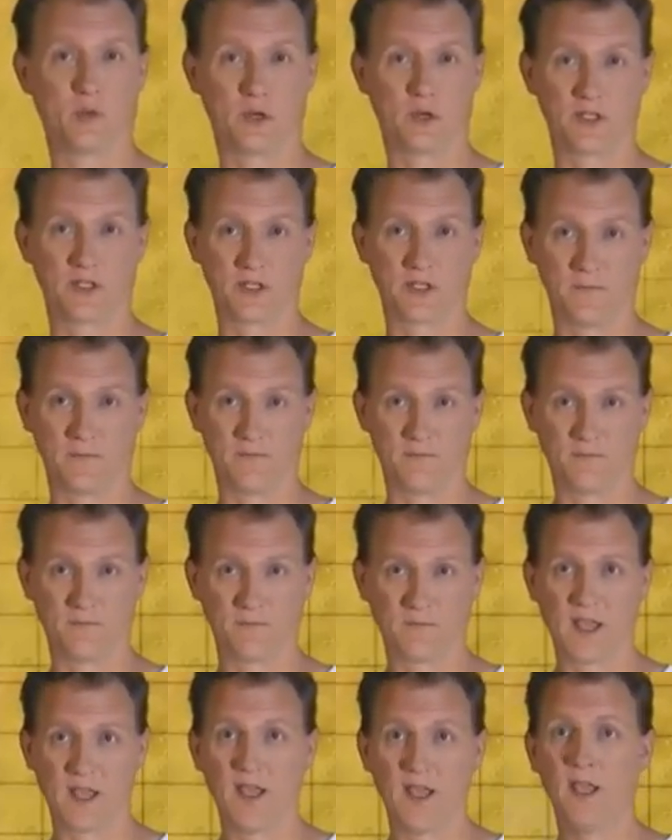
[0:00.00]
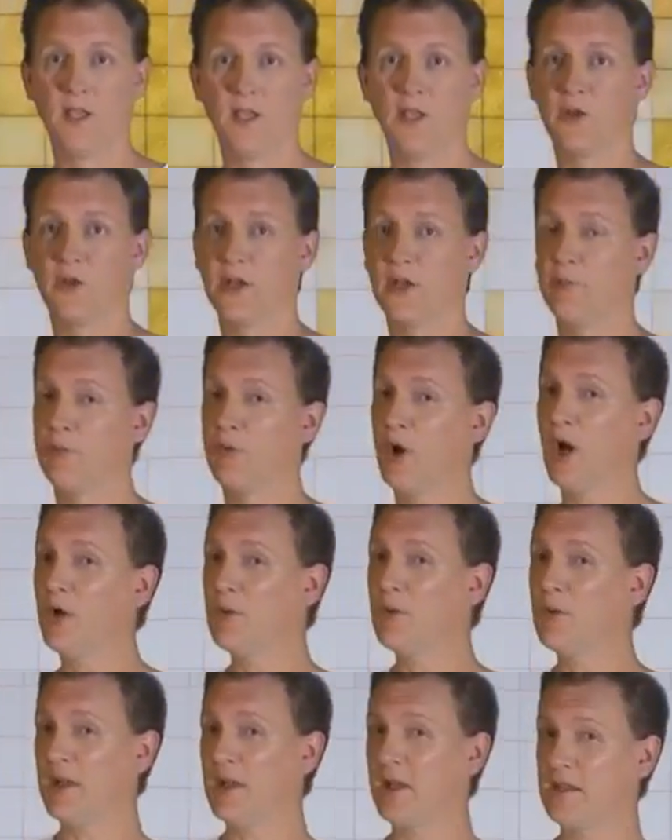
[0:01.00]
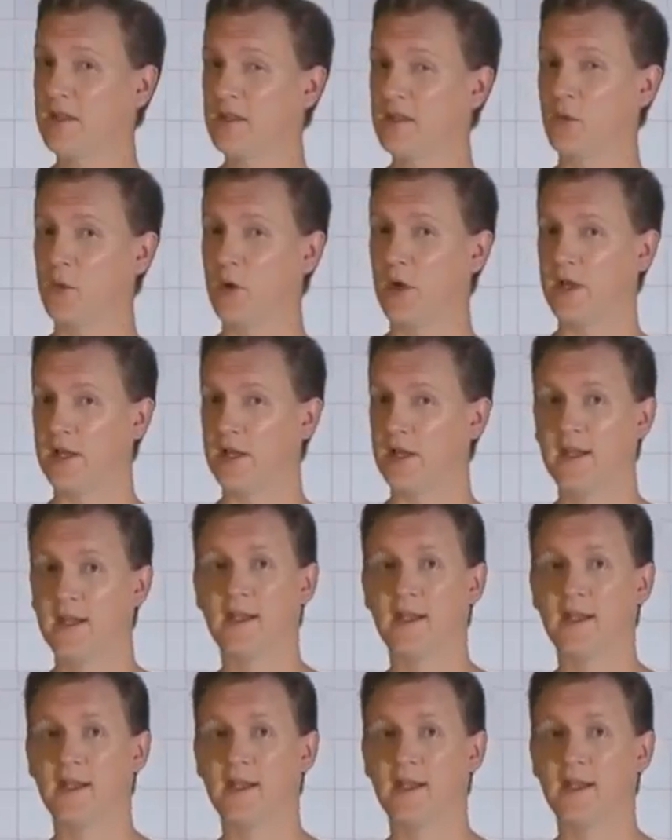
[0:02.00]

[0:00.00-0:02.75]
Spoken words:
works then. You get a problem like this one,